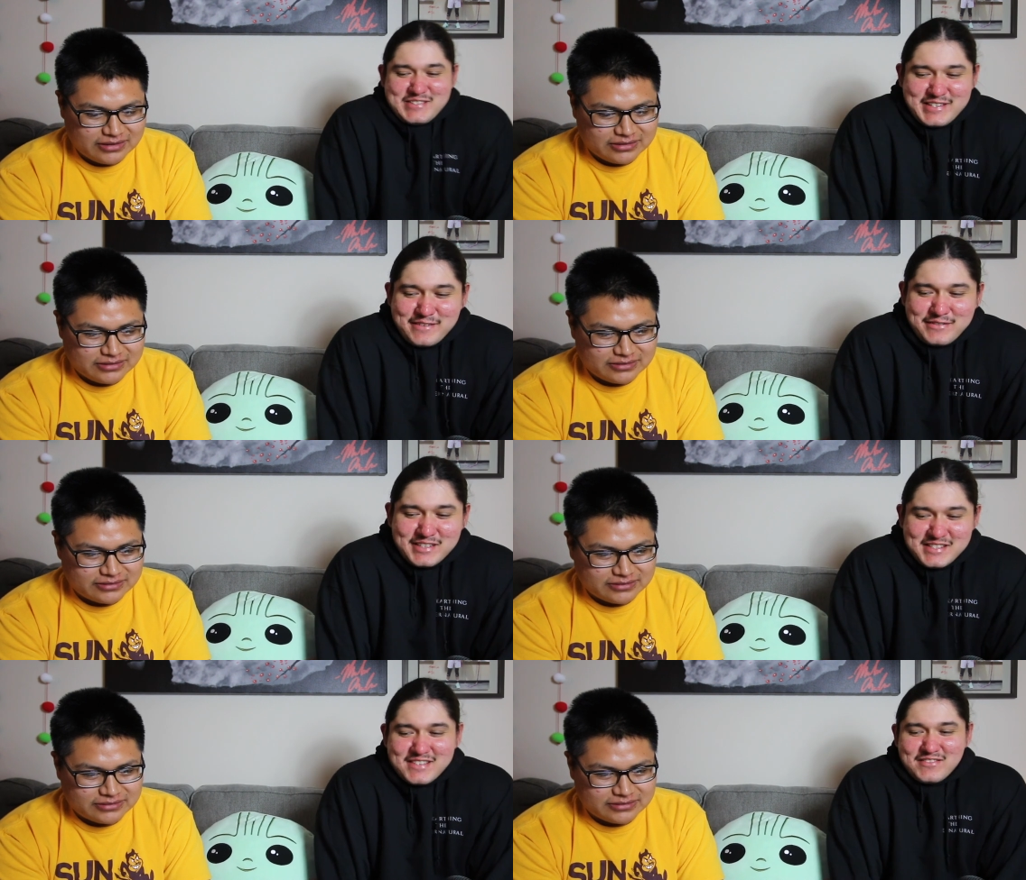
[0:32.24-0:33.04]
Speaker 1: is
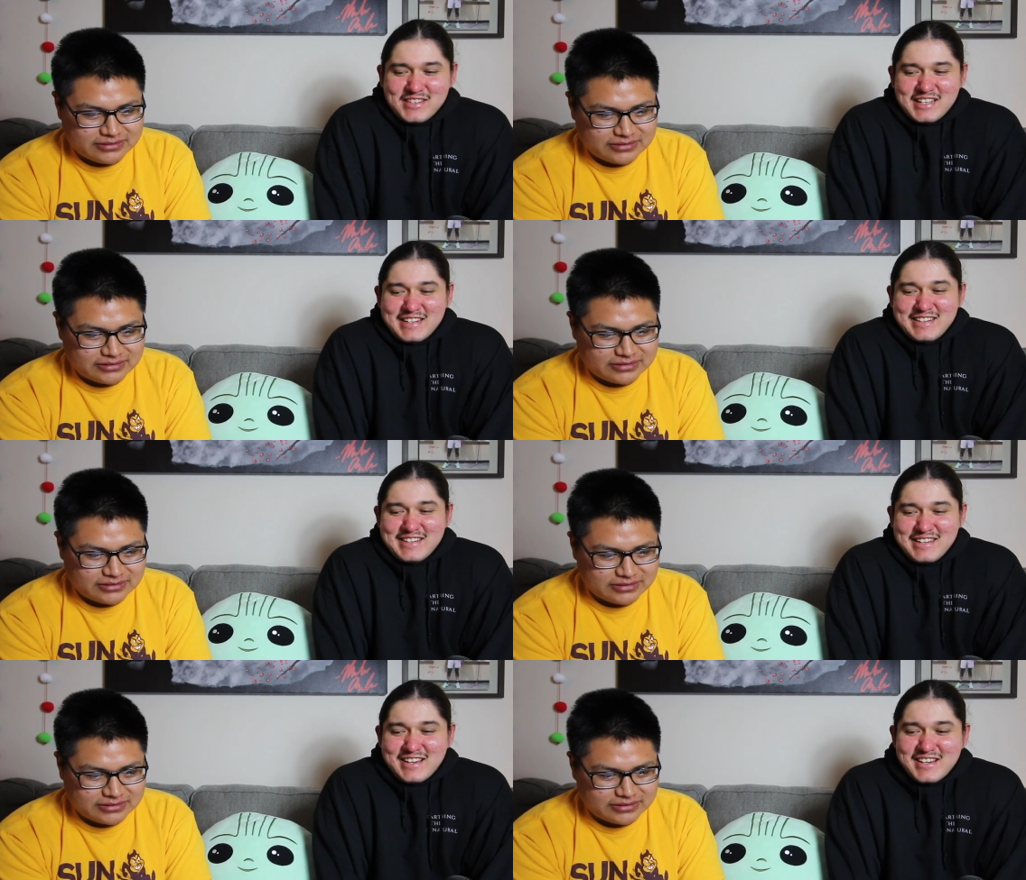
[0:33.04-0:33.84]
definitely something I
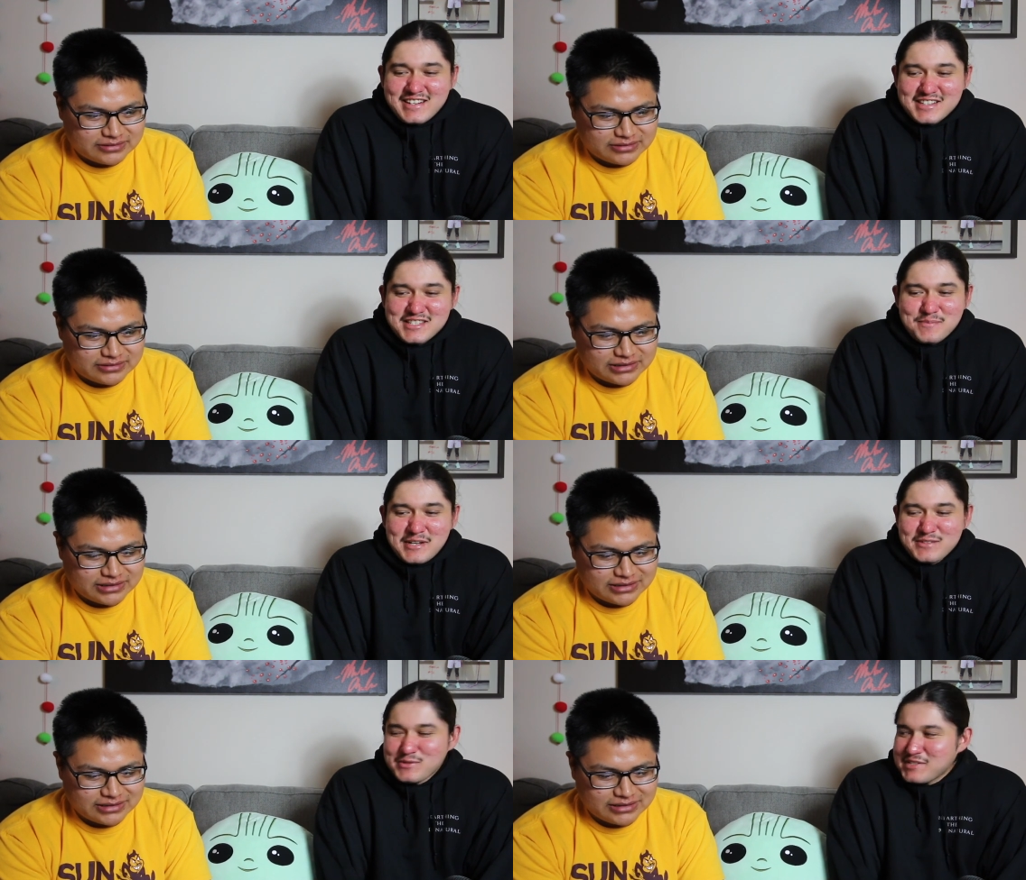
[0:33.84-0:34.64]
did not
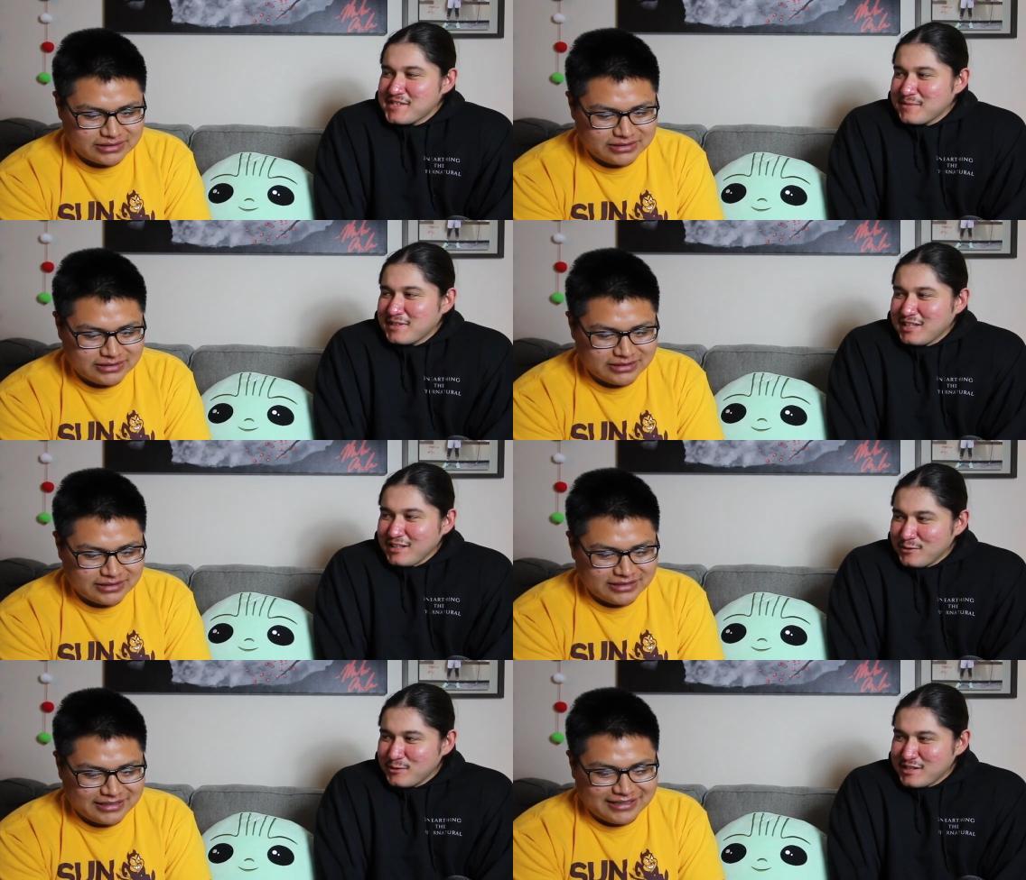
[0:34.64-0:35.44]
expect. Was it something
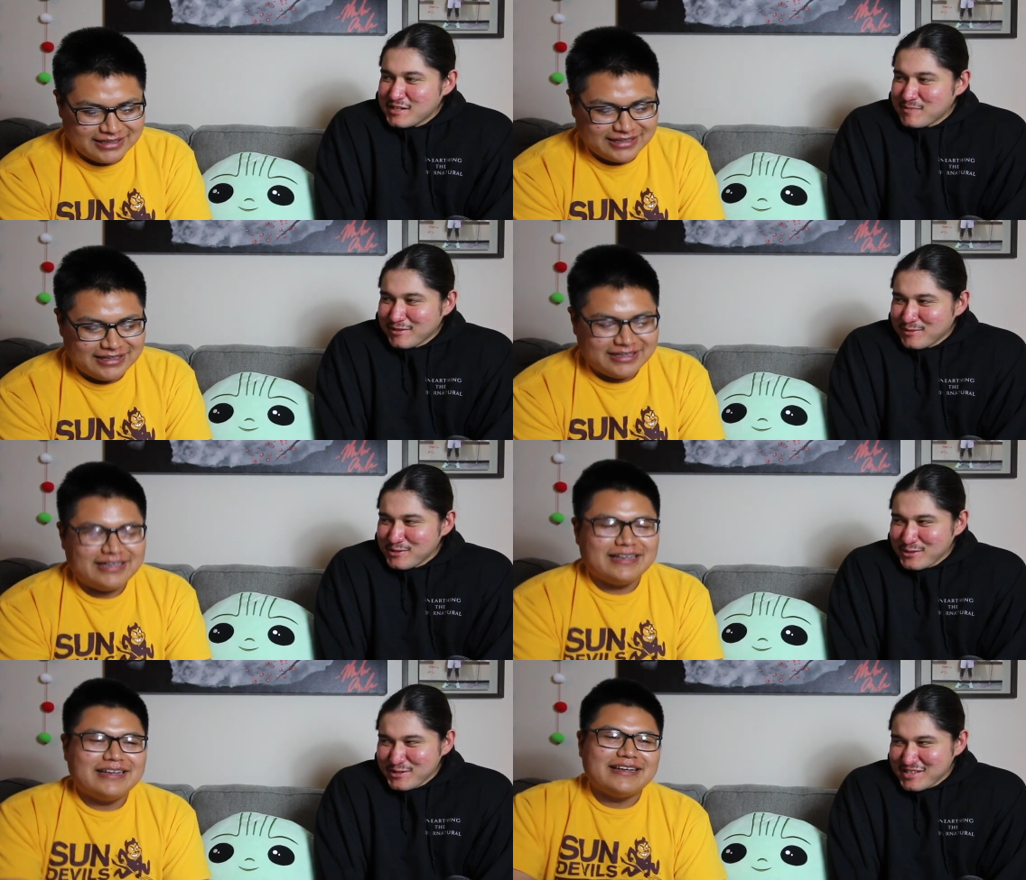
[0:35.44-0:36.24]
that you would expect
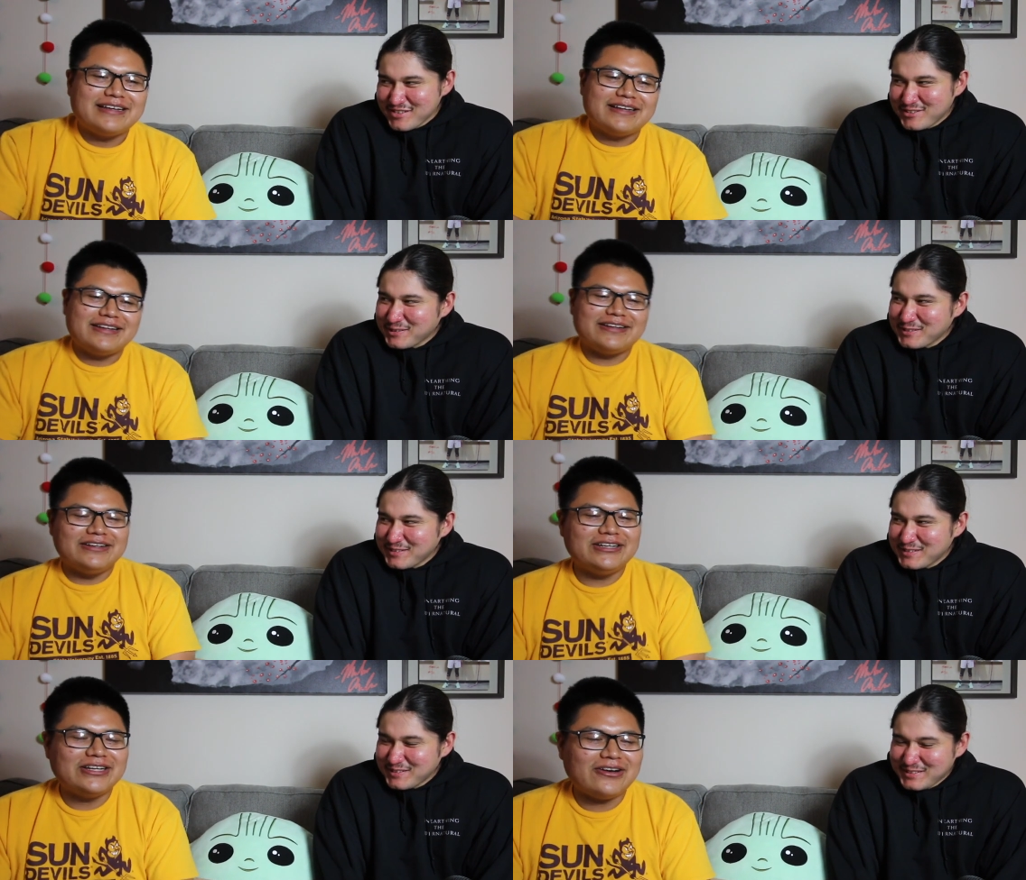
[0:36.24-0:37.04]
from Shoni Schimmel?
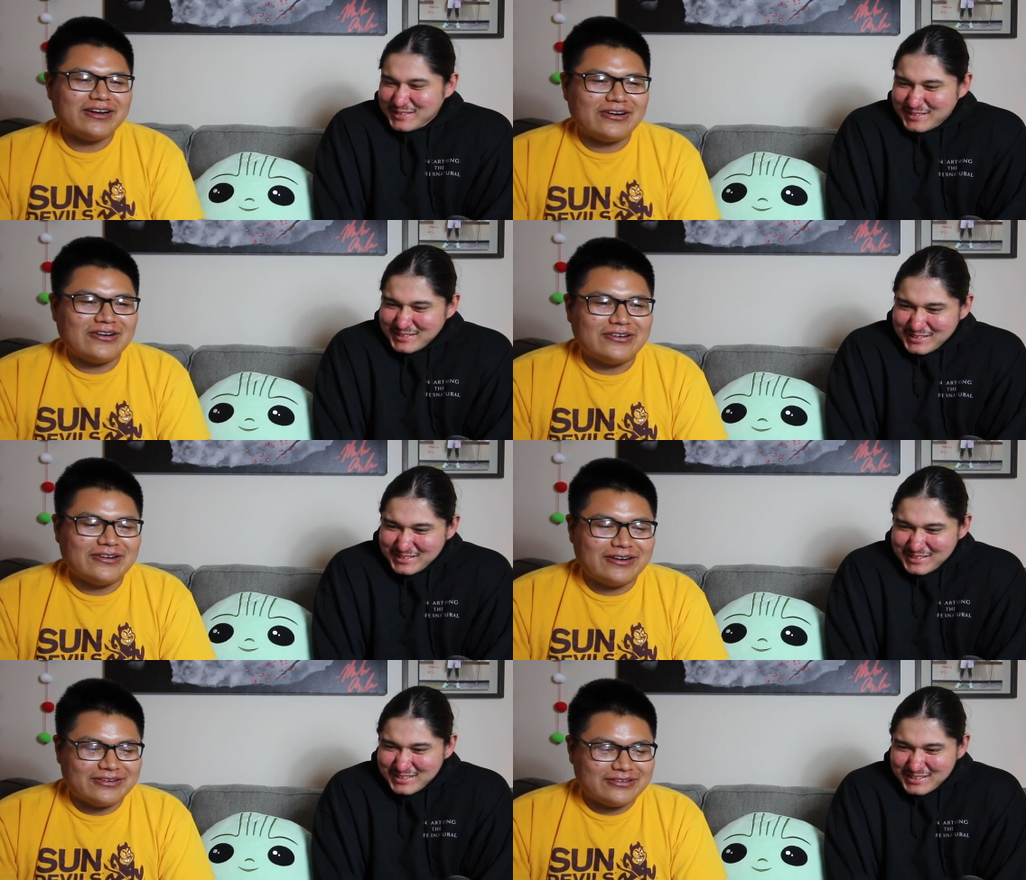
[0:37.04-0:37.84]
Not at all.
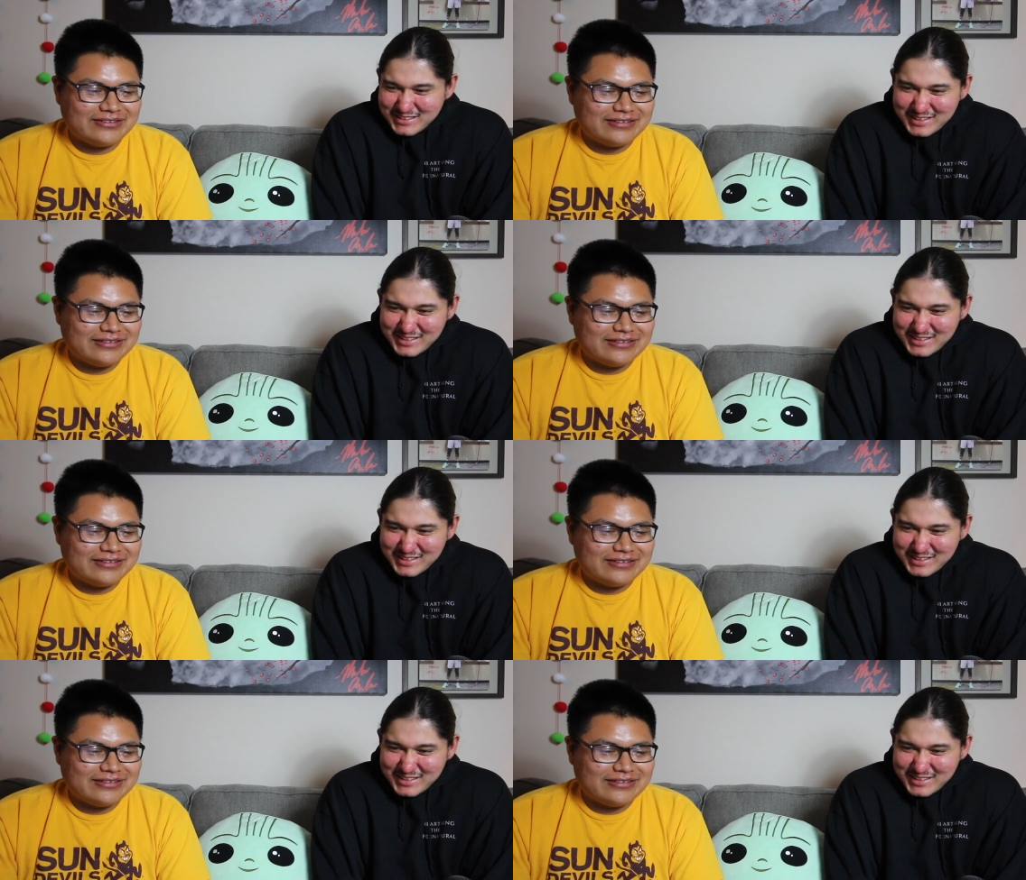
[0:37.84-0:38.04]
Not at all.